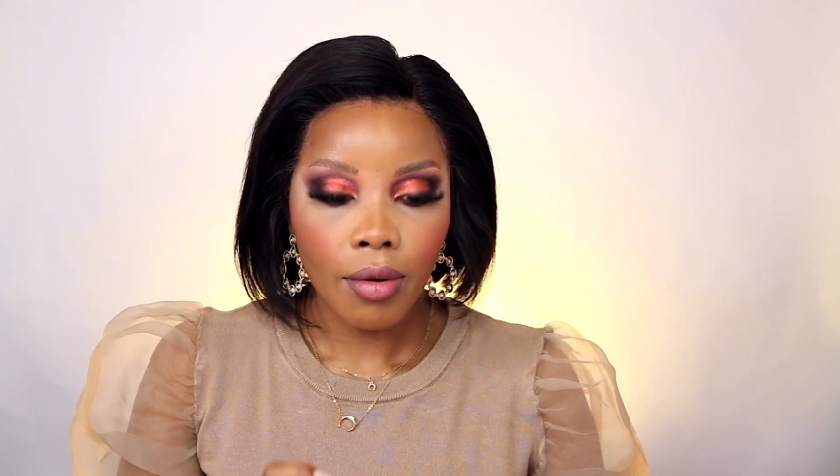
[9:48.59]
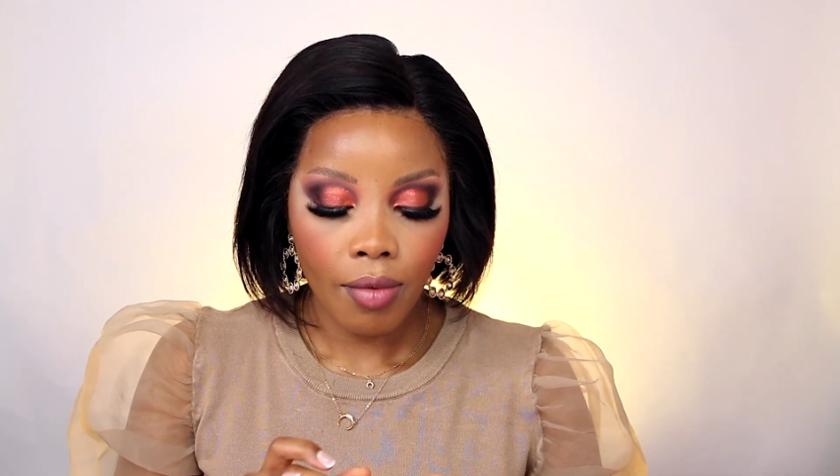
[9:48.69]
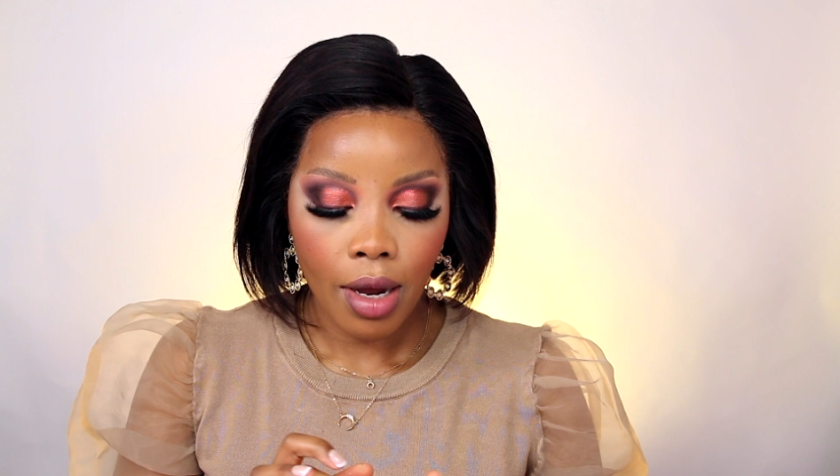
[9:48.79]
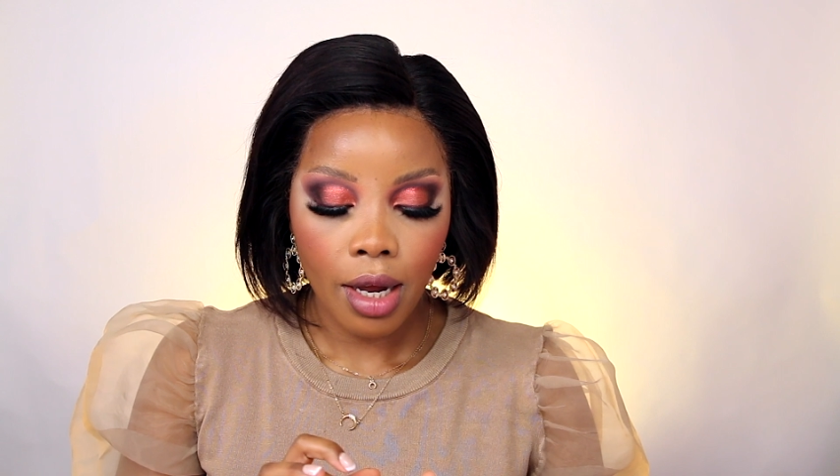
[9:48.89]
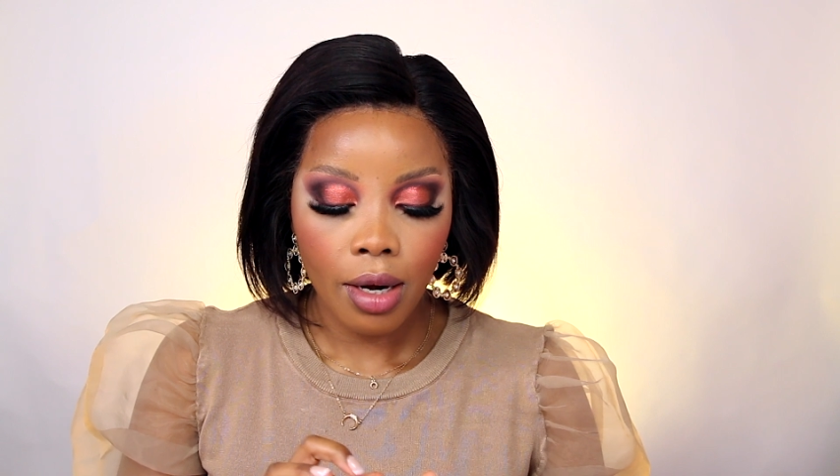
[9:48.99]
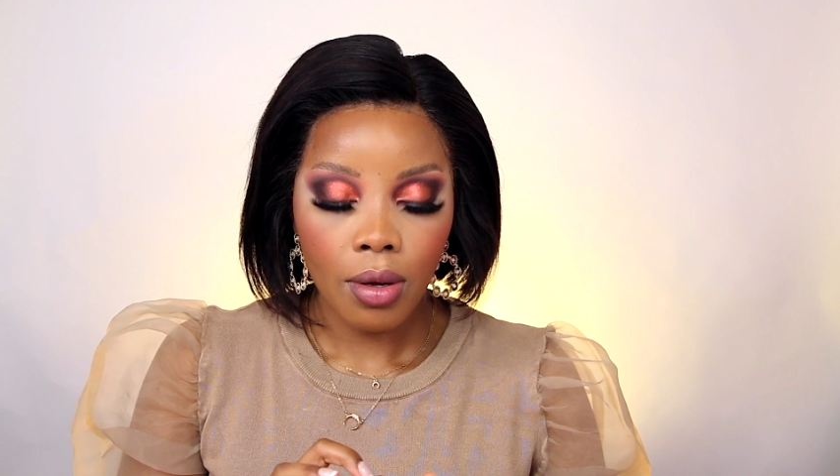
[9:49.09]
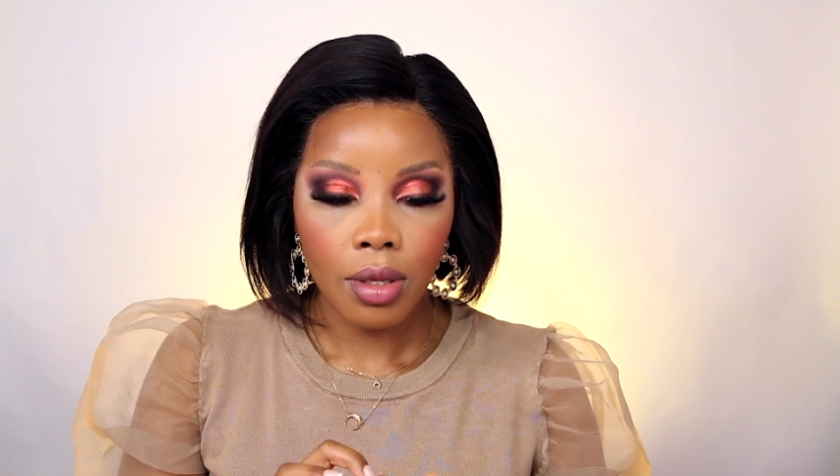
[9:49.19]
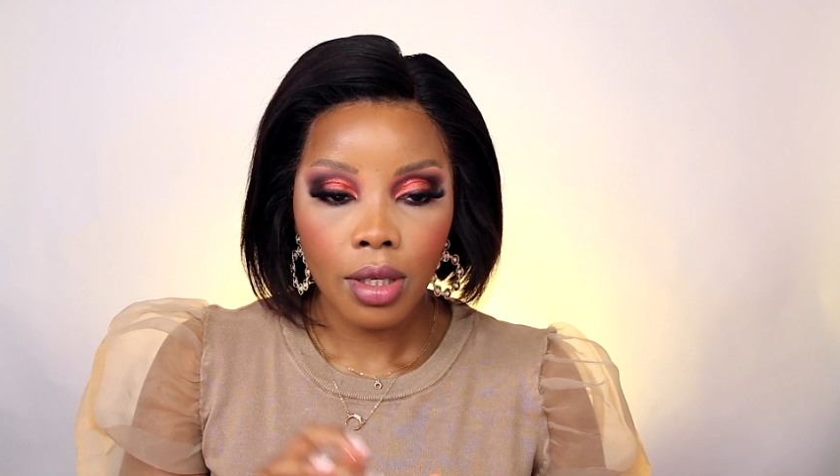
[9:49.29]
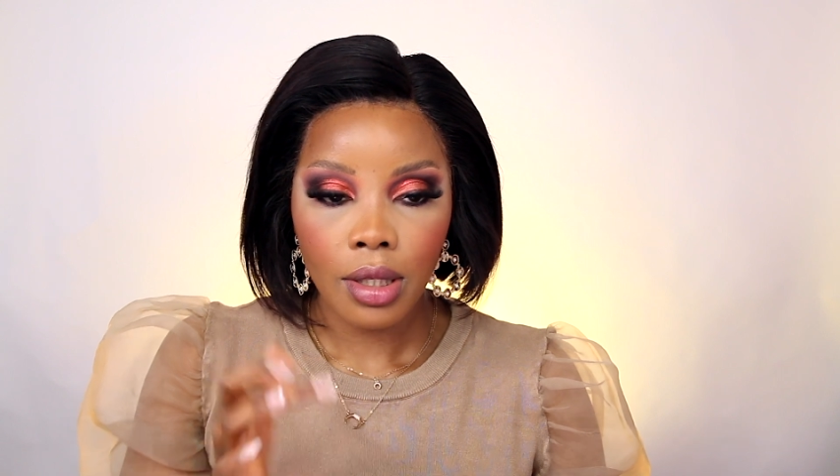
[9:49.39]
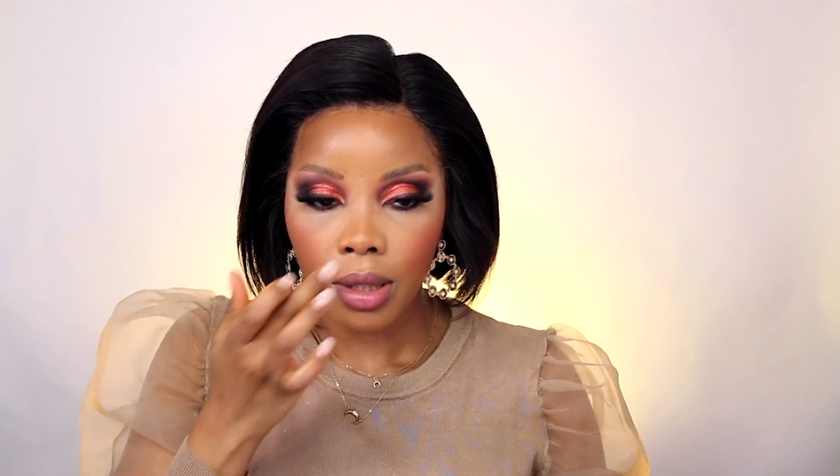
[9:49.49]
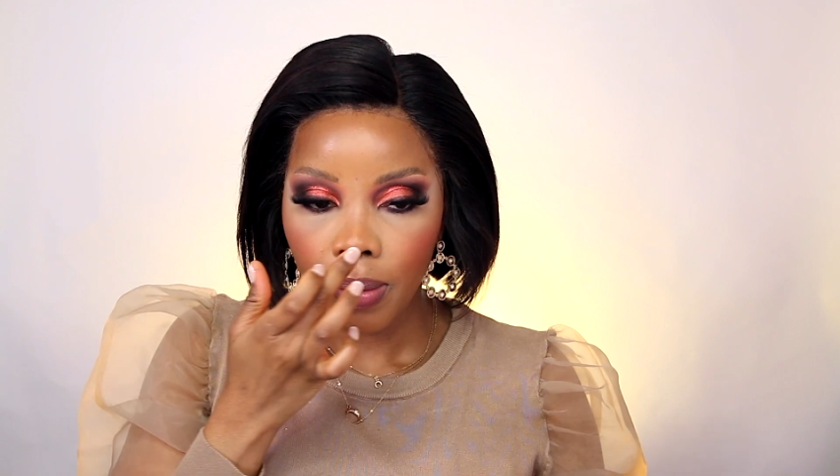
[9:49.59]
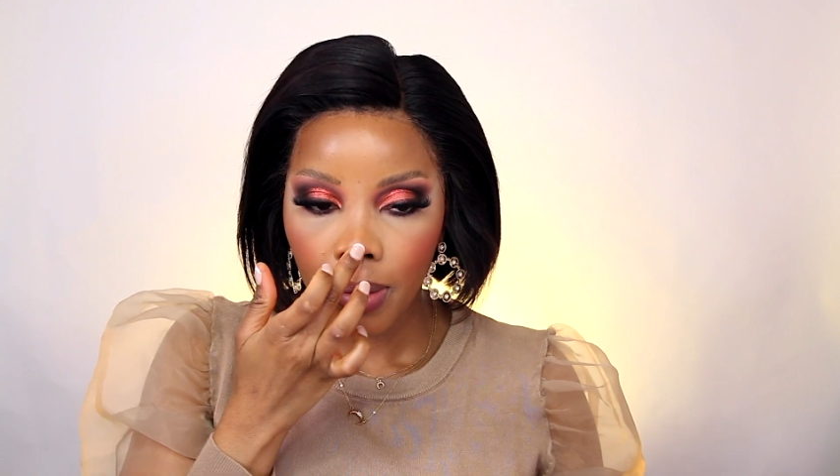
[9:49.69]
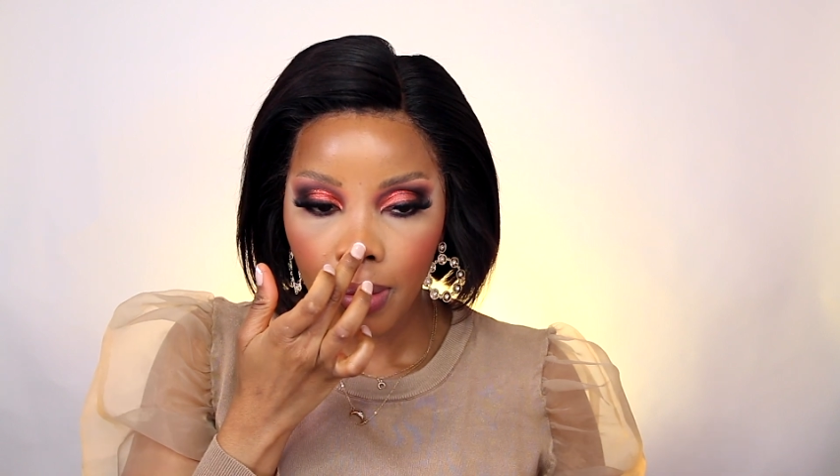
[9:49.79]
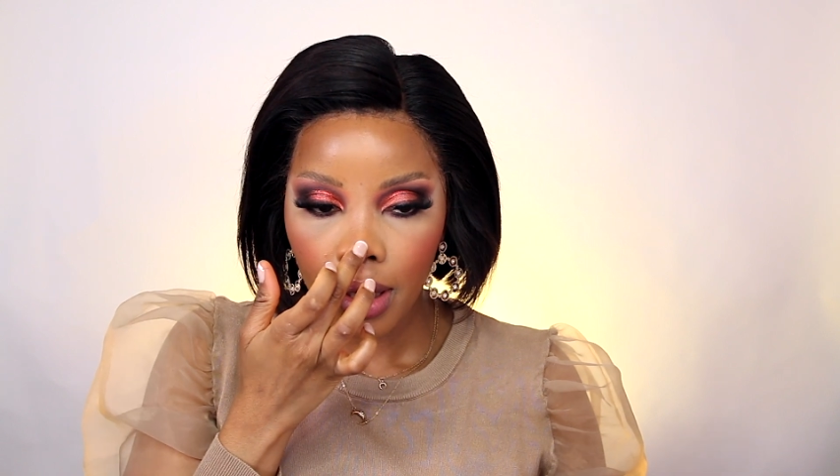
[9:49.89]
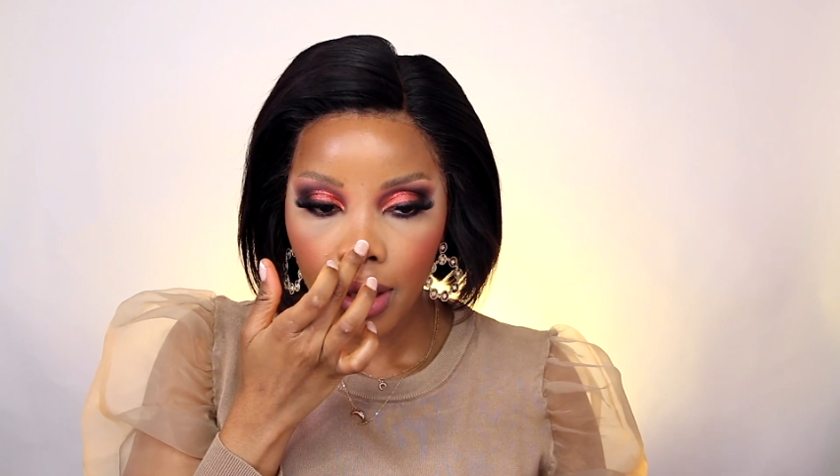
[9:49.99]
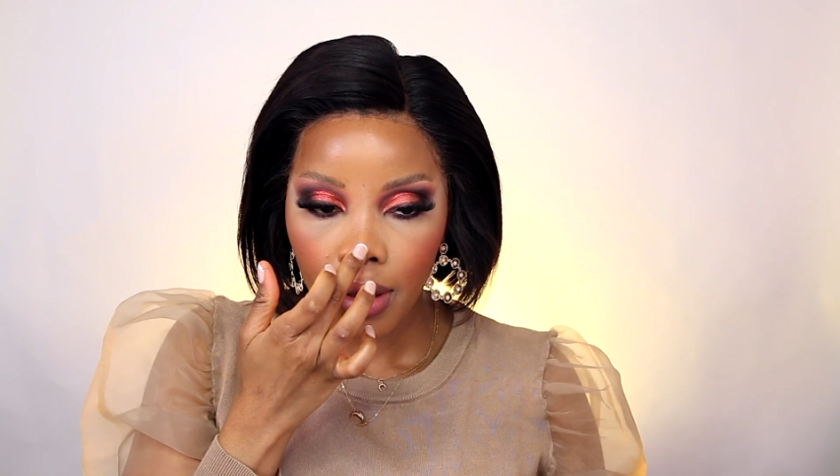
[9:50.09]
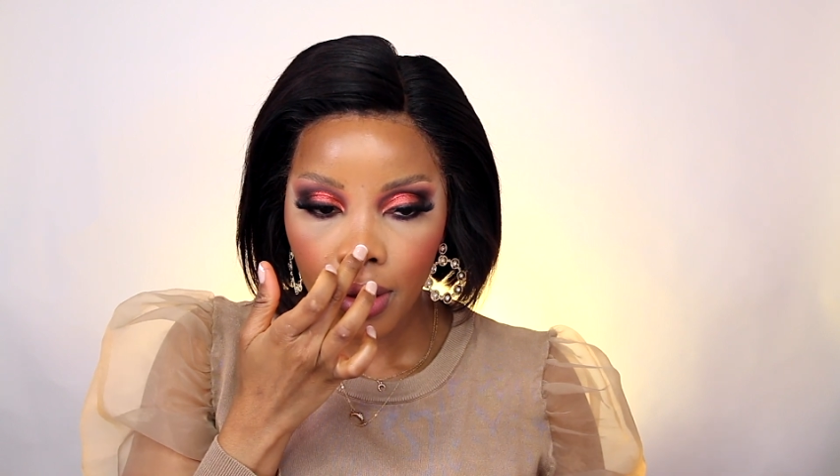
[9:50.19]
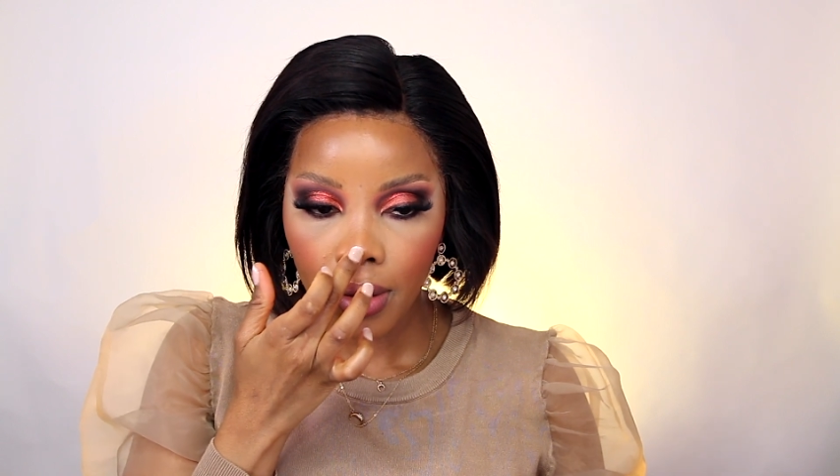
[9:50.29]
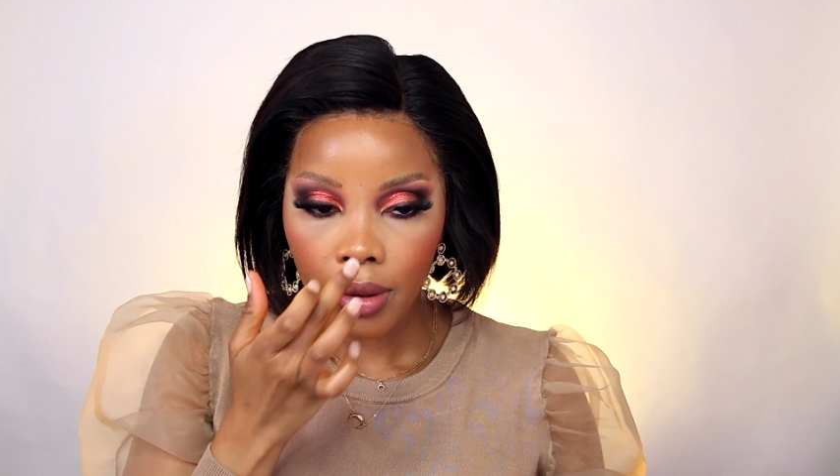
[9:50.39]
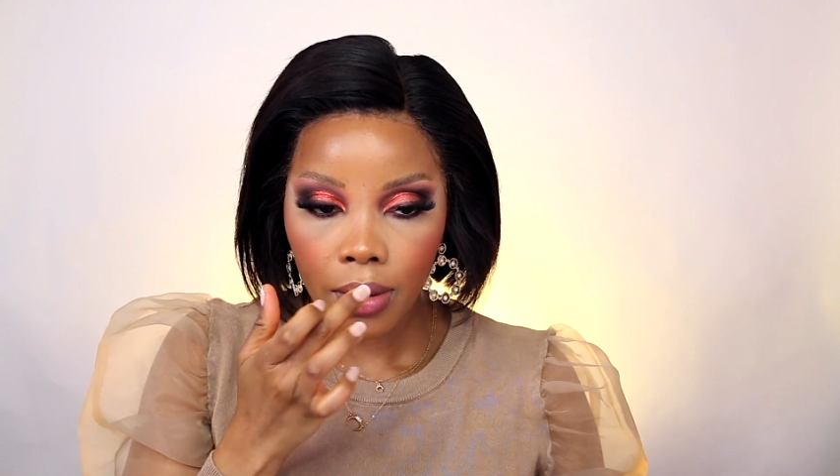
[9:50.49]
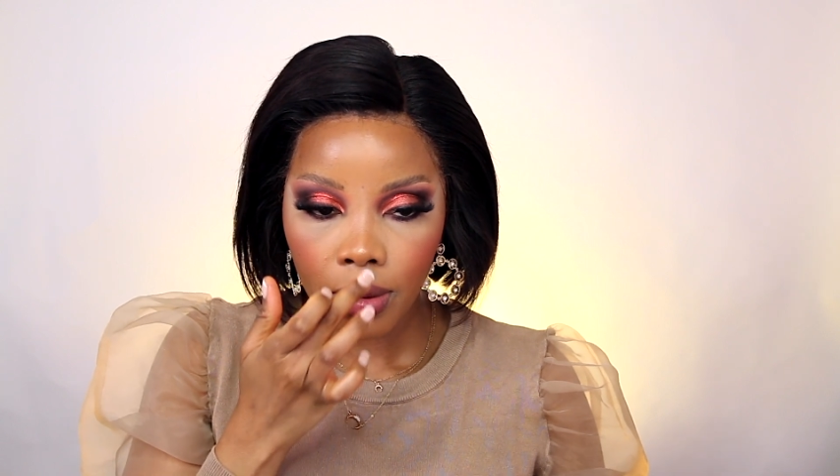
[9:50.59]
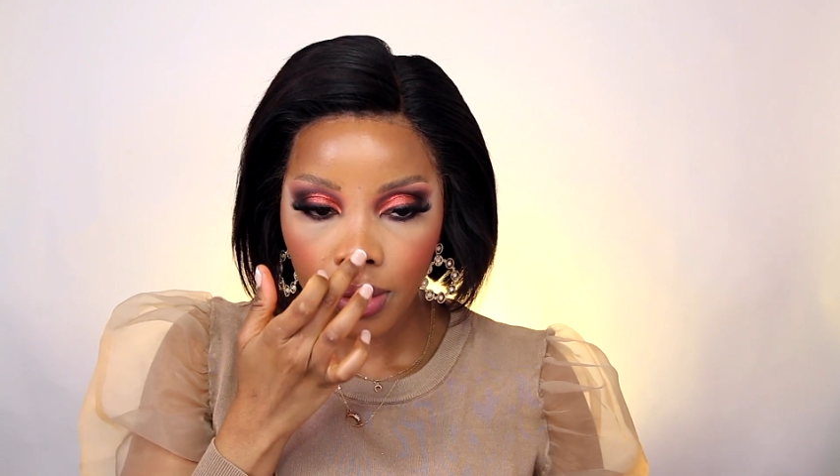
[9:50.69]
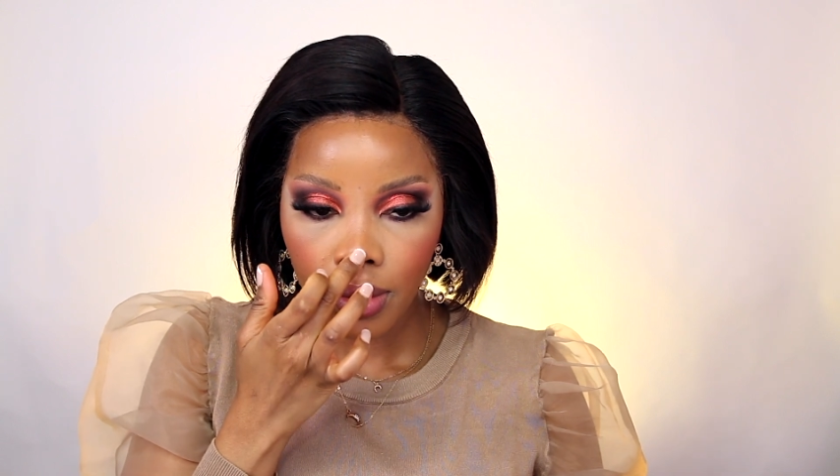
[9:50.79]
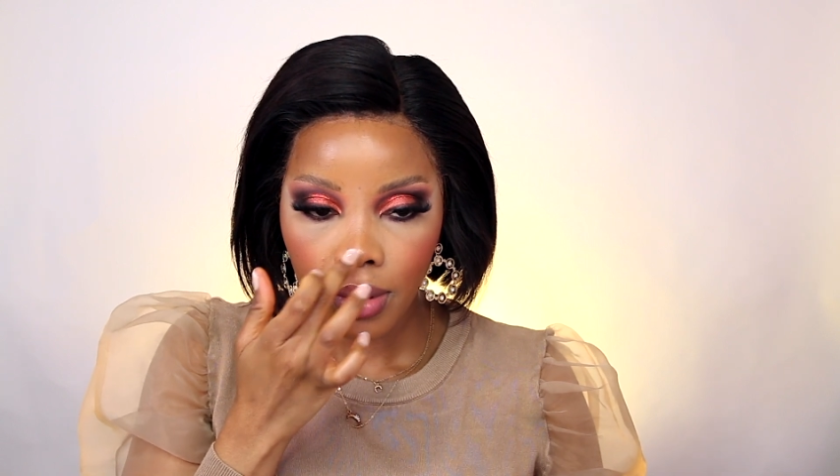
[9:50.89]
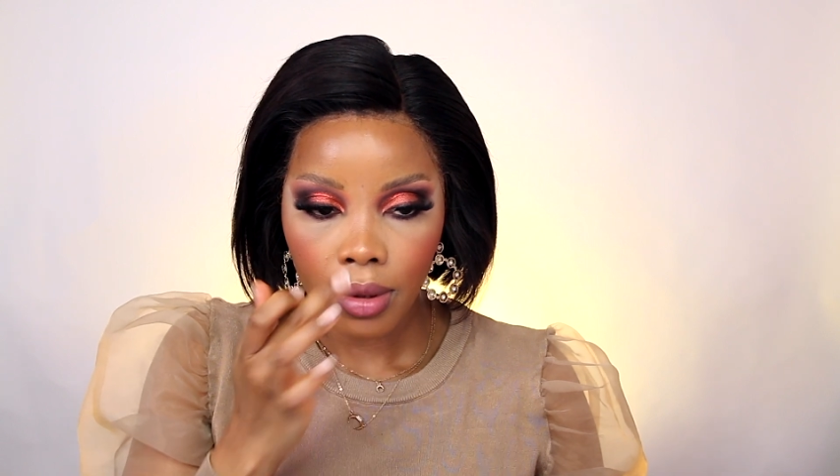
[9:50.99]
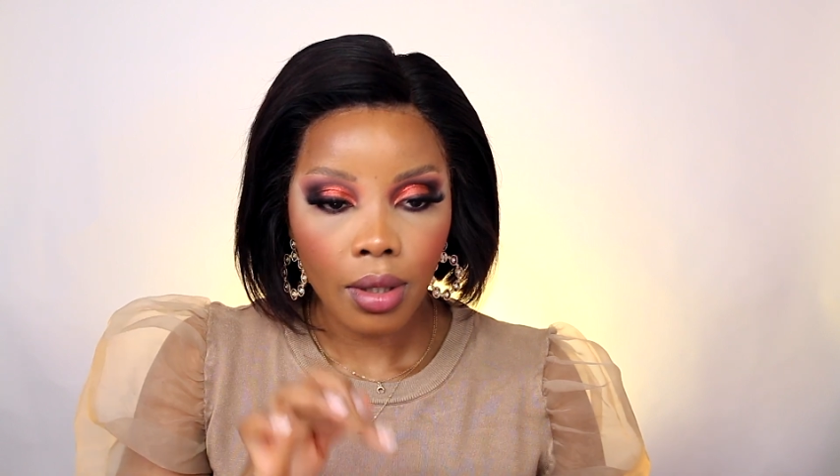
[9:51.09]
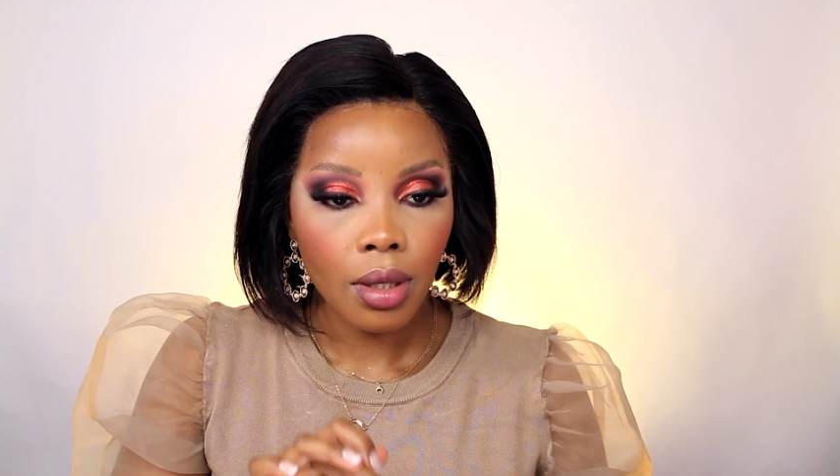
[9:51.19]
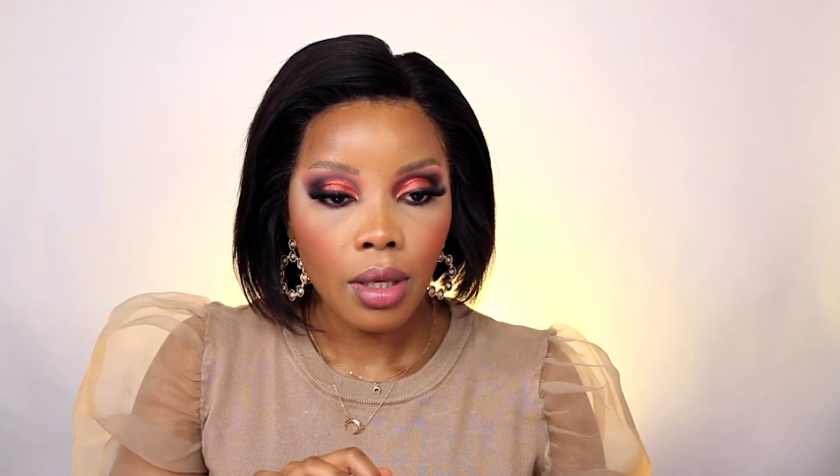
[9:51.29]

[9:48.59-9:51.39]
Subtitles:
right on the tip of my nose,